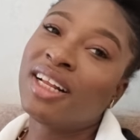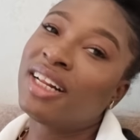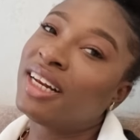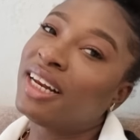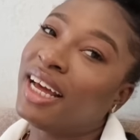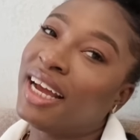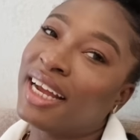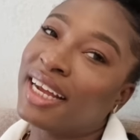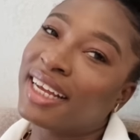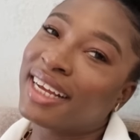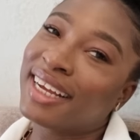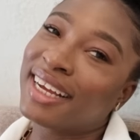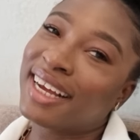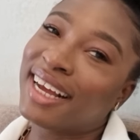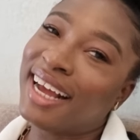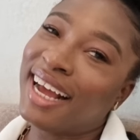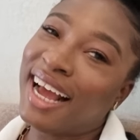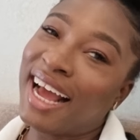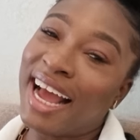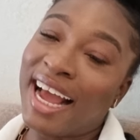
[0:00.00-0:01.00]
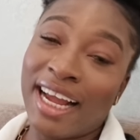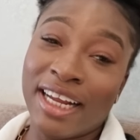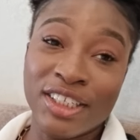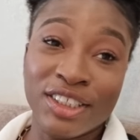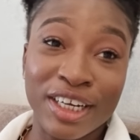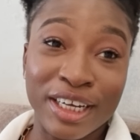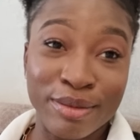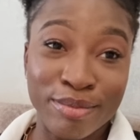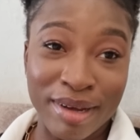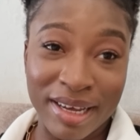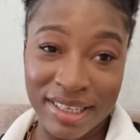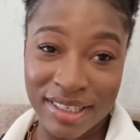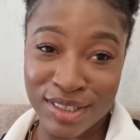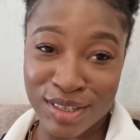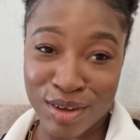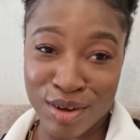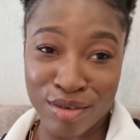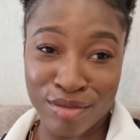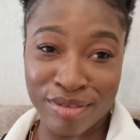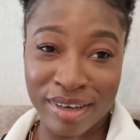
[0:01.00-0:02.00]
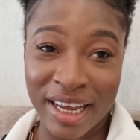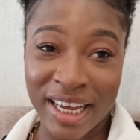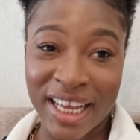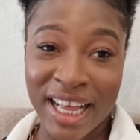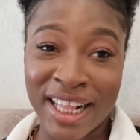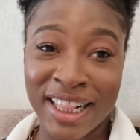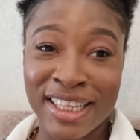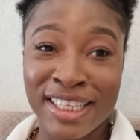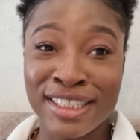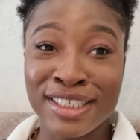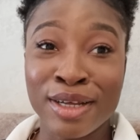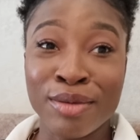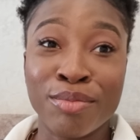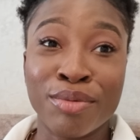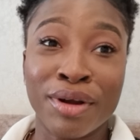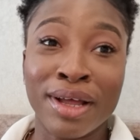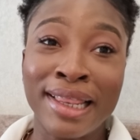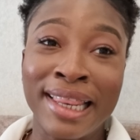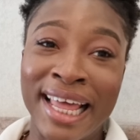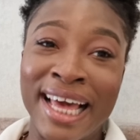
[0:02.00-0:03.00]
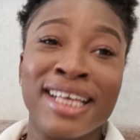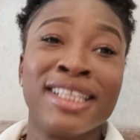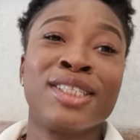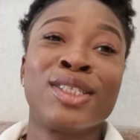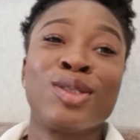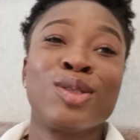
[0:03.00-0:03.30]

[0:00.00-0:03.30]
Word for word: like i enjoyed myself like at least they brought light